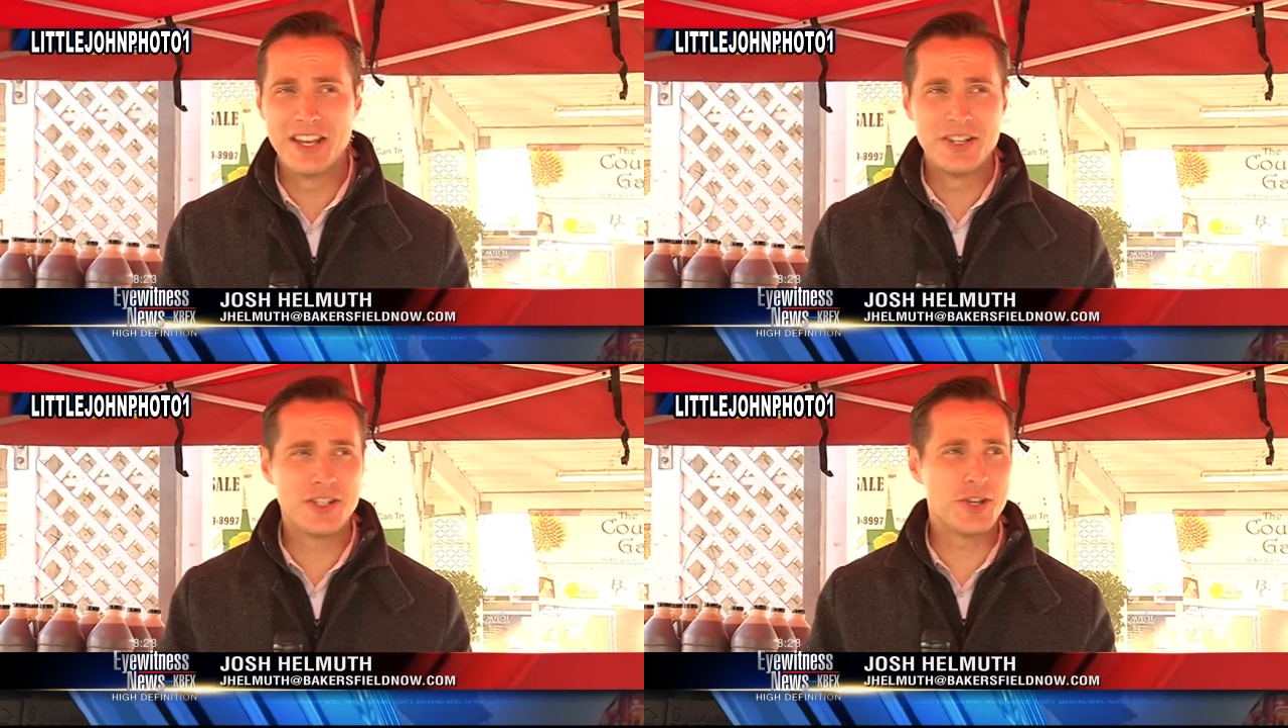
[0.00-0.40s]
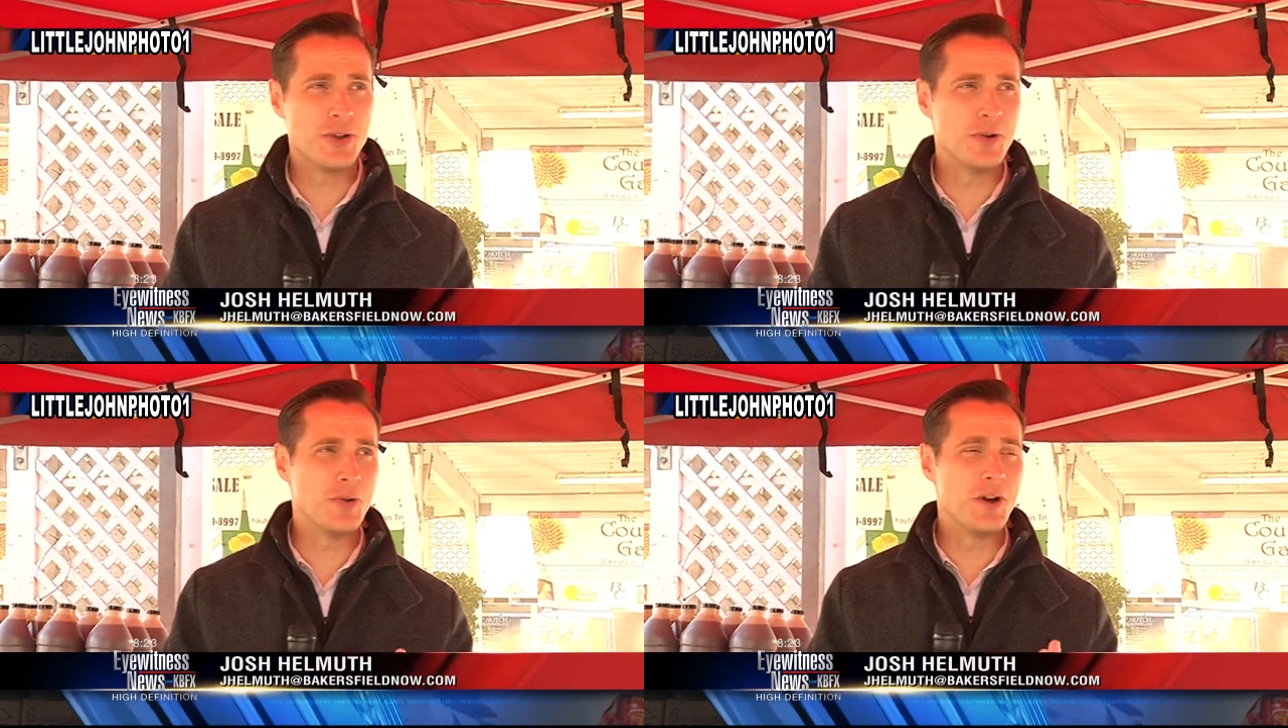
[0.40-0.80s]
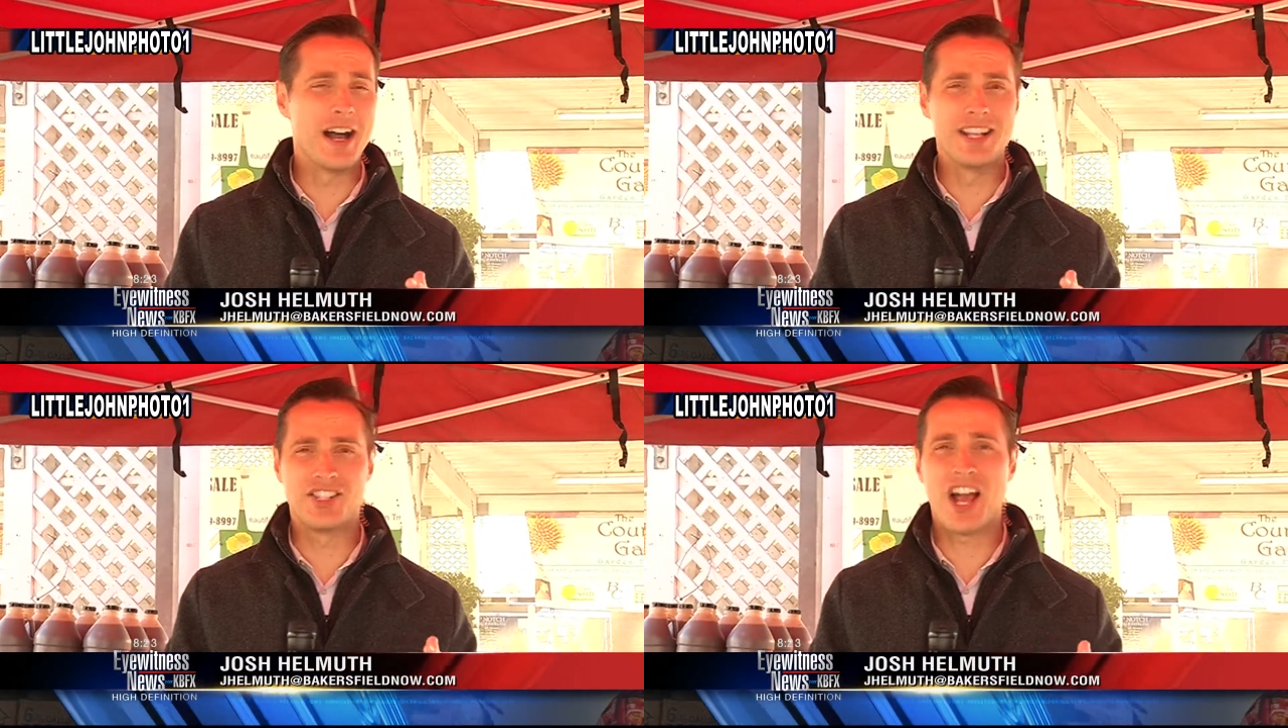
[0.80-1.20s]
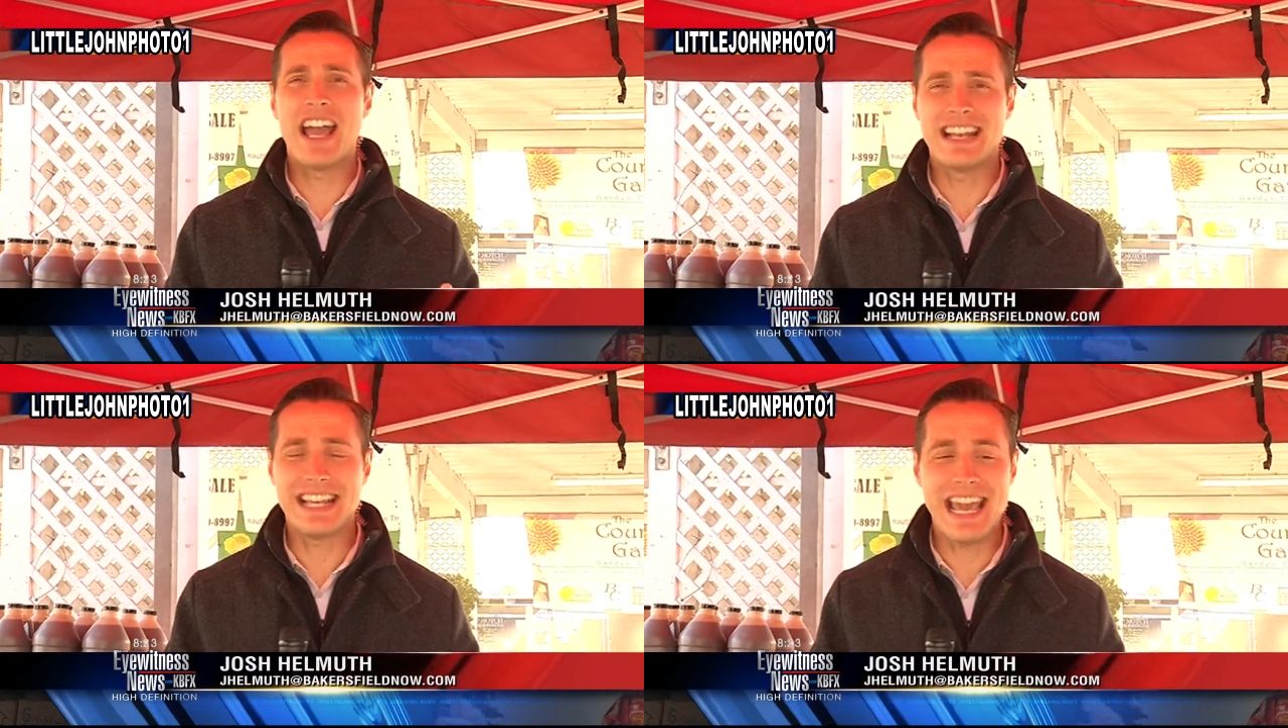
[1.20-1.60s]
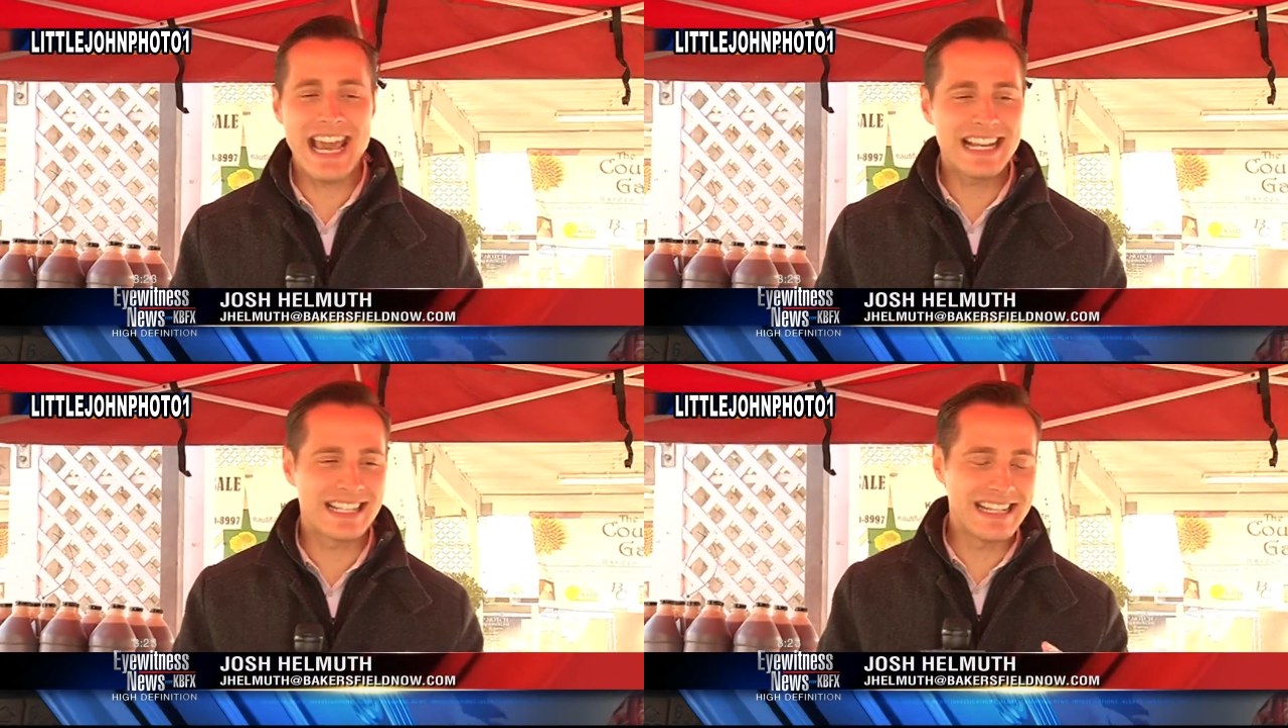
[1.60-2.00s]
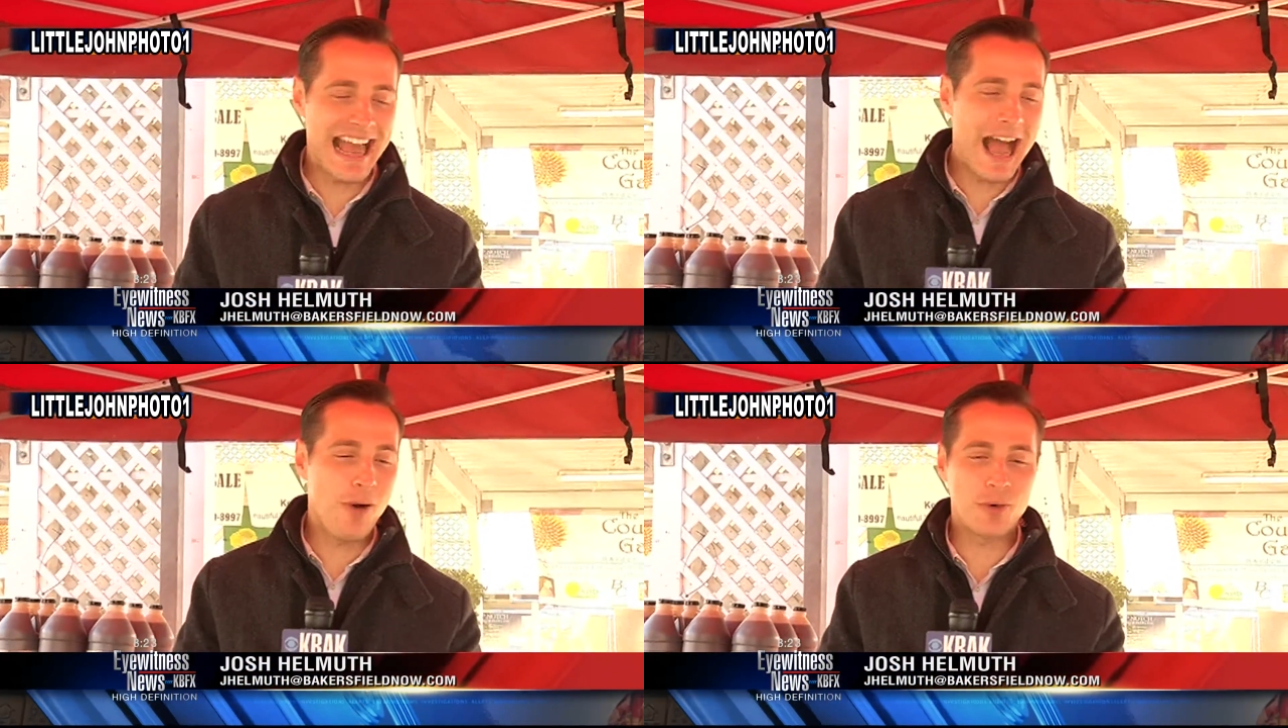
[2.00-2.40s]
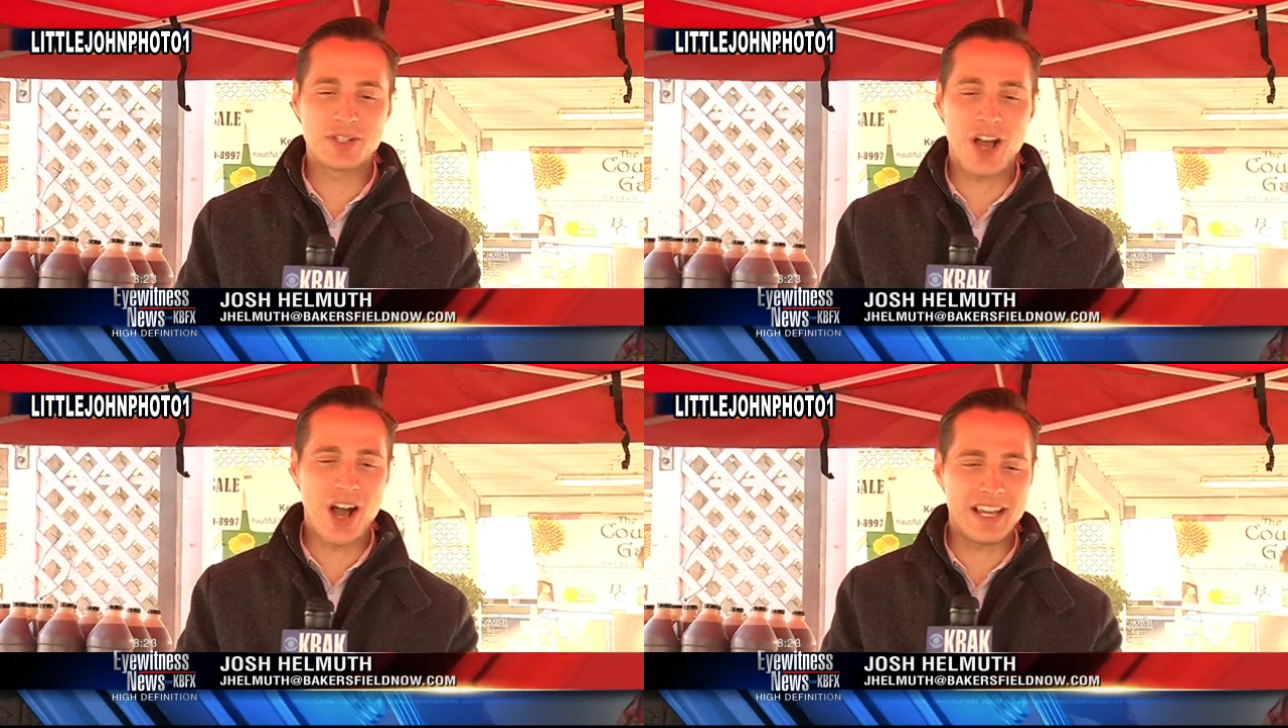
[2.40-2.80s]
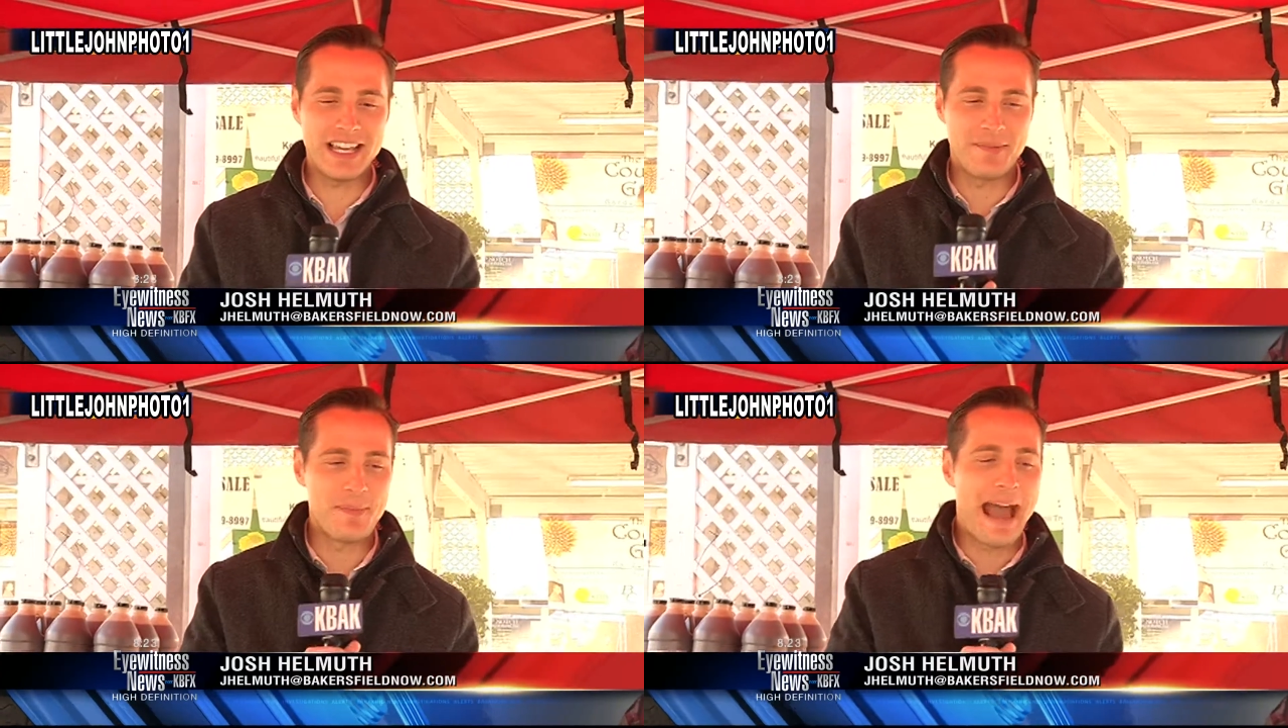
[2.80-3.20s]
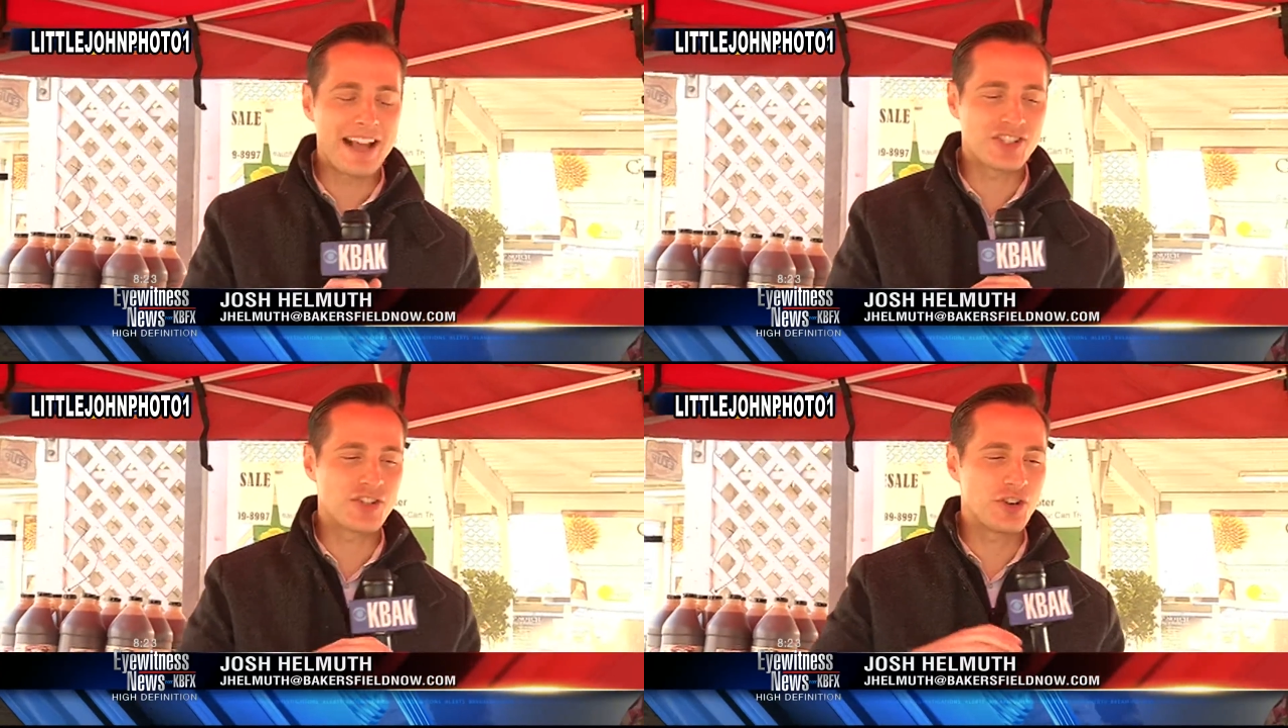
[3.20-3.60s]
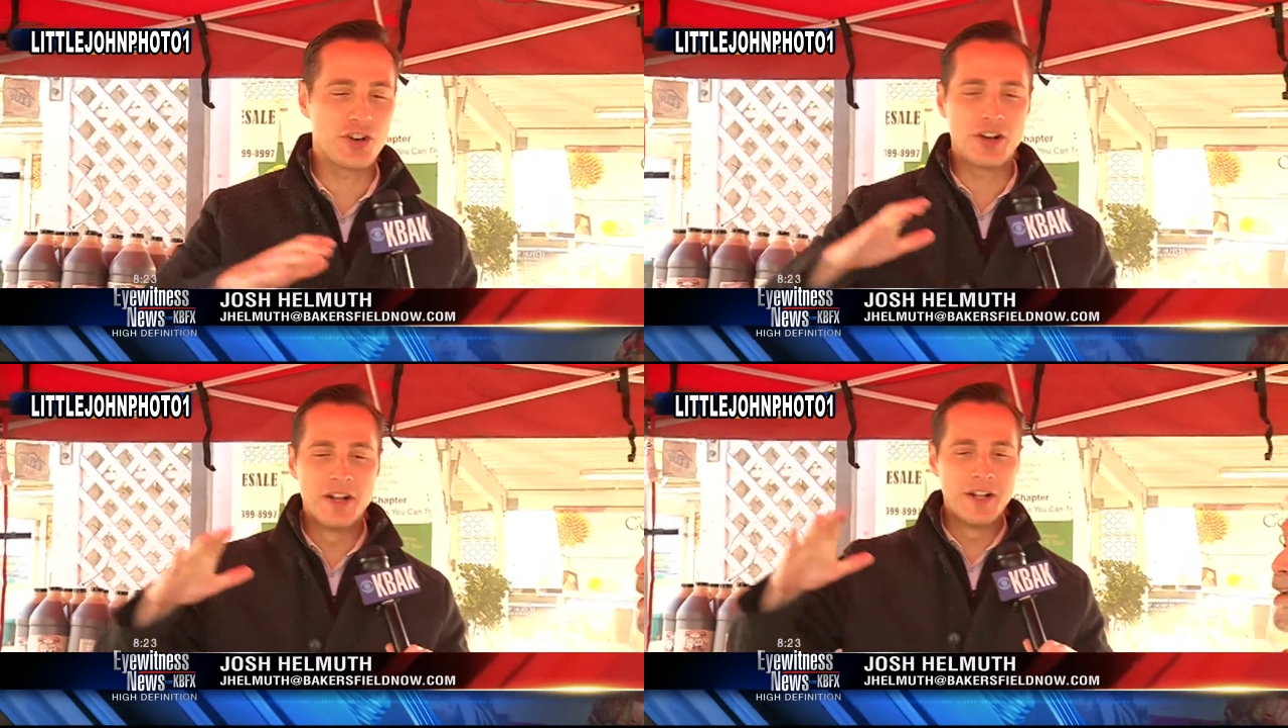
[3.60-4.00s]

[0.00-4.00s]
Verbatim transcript: to uh, giant cakes and now we're talking master